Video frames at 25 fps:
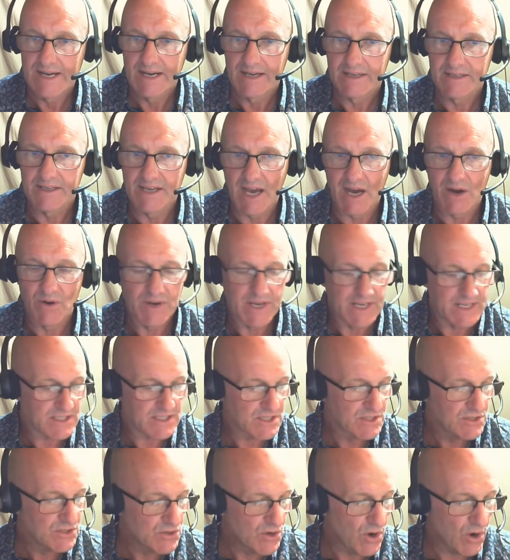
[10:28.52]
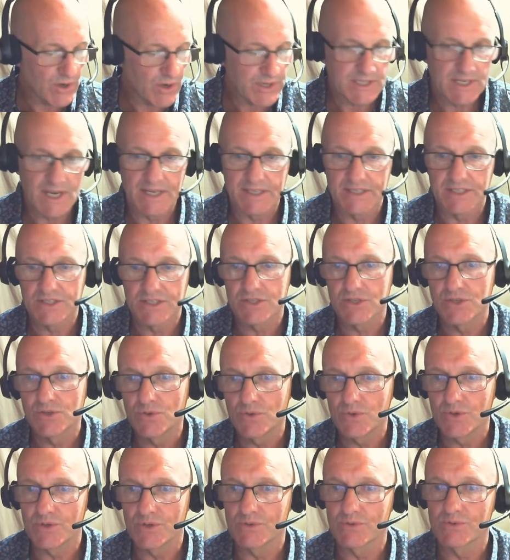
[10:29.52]
Now, it's not
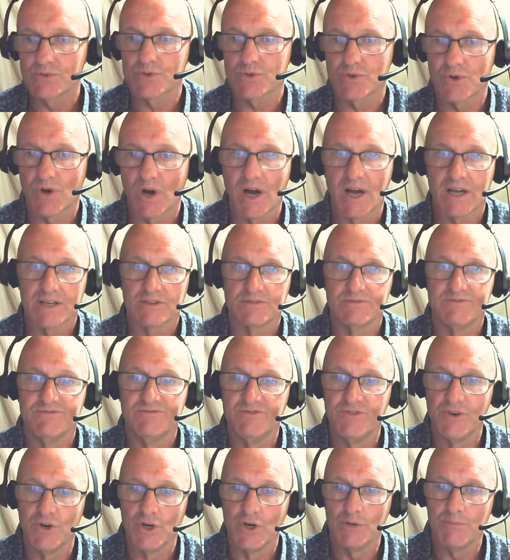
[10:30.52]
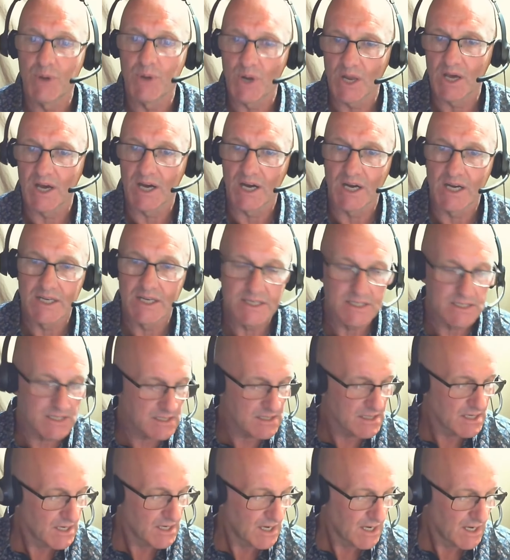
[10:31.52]
until you try to verbalize